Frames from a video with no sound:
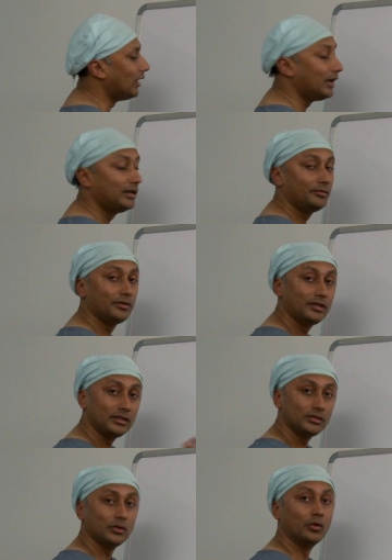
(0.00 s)
and he
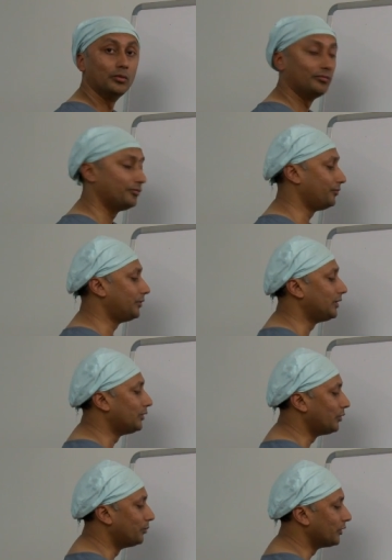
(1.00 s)
returns home with a
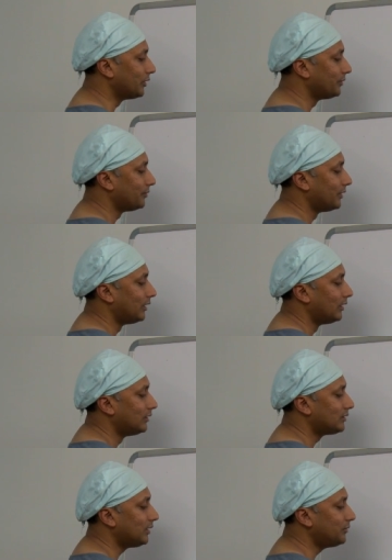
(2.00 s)
notebook,
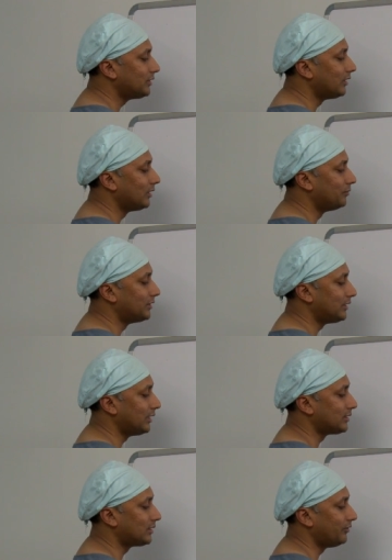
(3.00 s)
some children
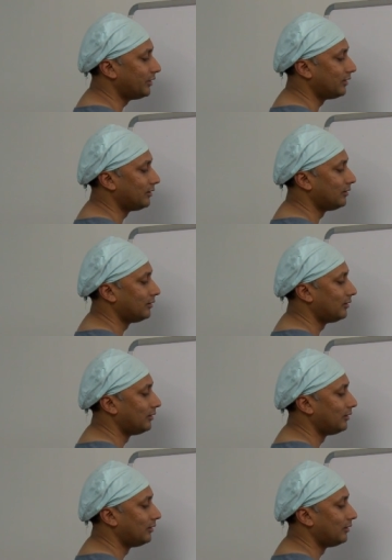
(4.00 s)
mistake 7